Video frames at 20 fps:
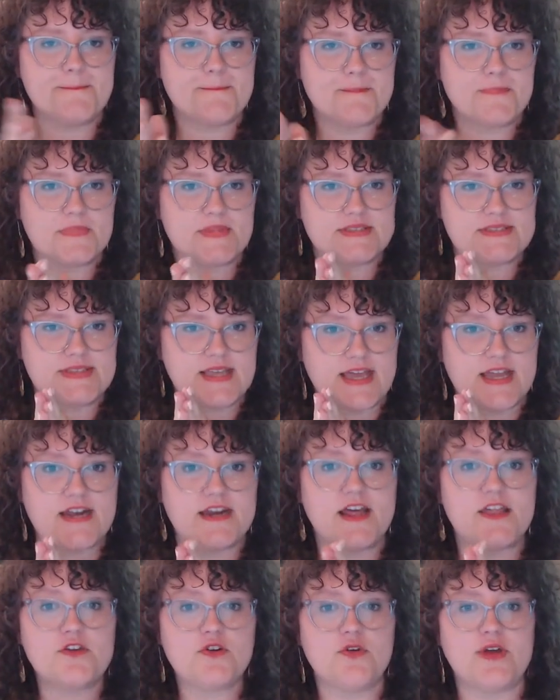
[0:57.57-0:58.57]
Let's see. And
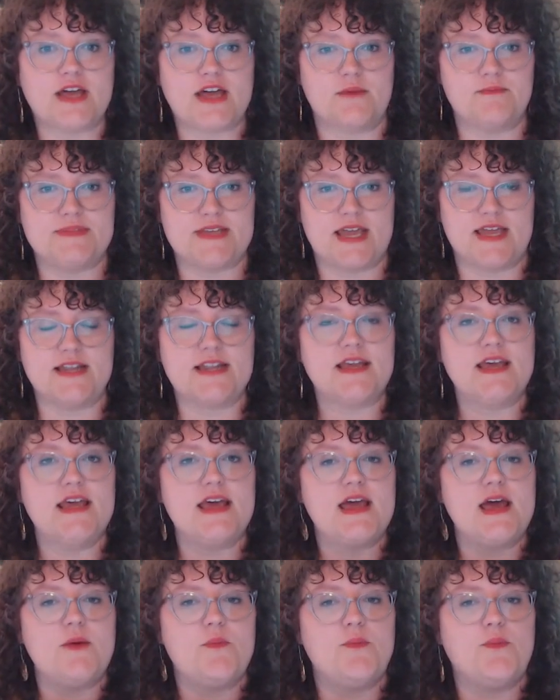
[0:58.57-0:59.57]
another quick update.
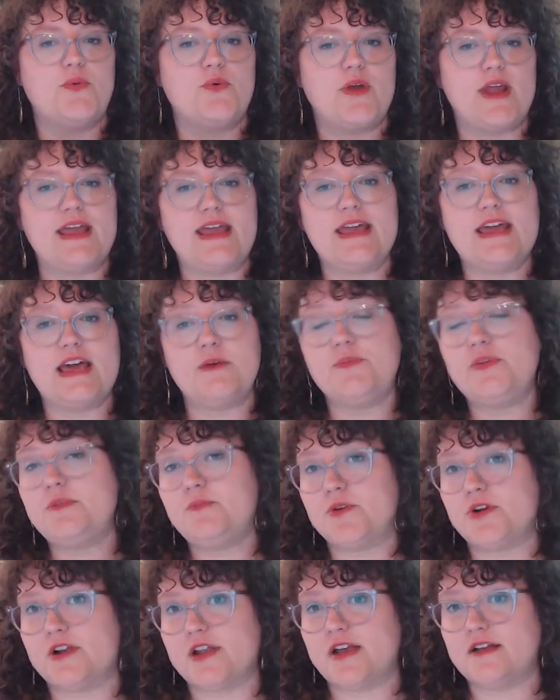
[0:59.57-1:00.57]
Breaking Up with
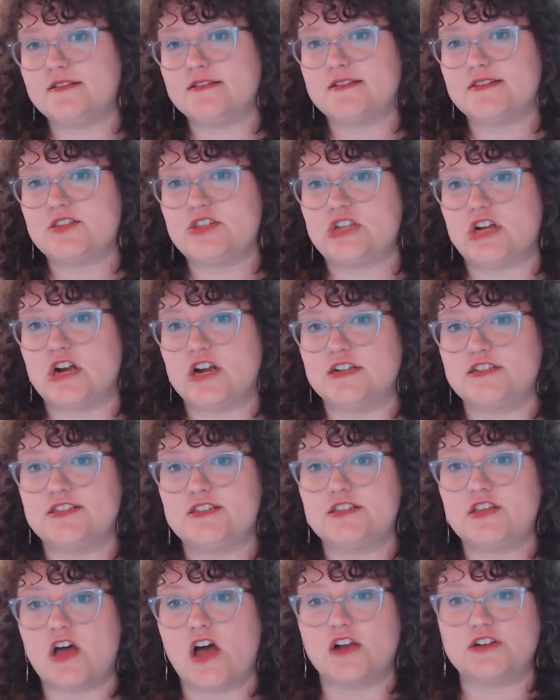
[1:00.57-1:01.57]
Burnout
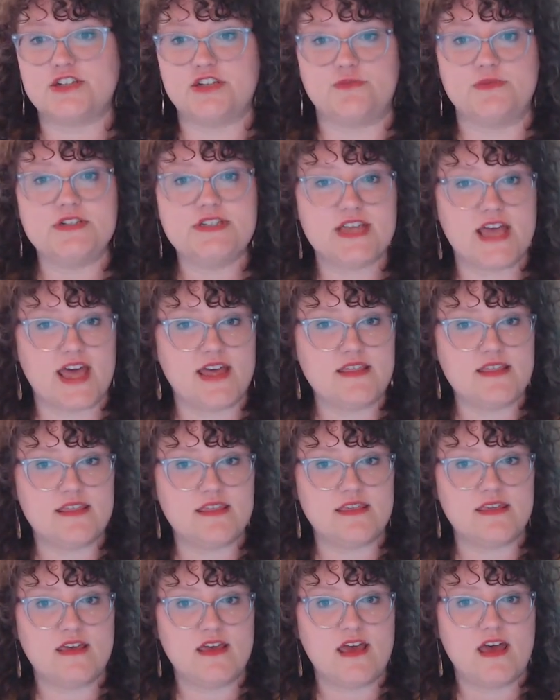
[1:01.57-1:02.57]
starts October 10th.
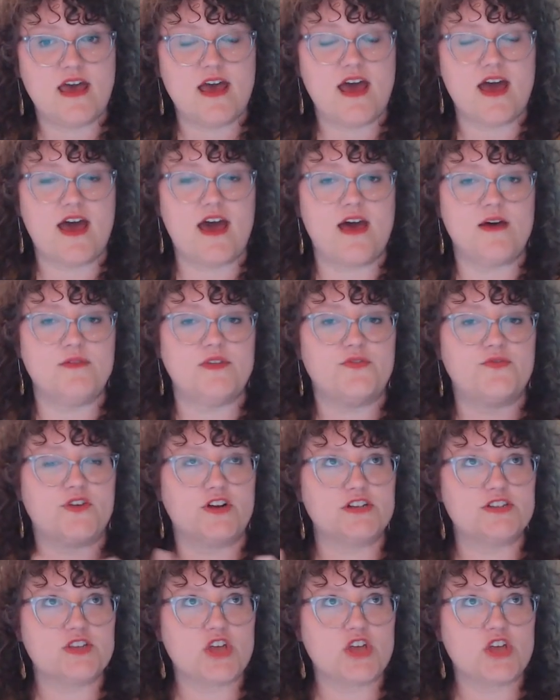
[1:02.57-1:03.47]
The first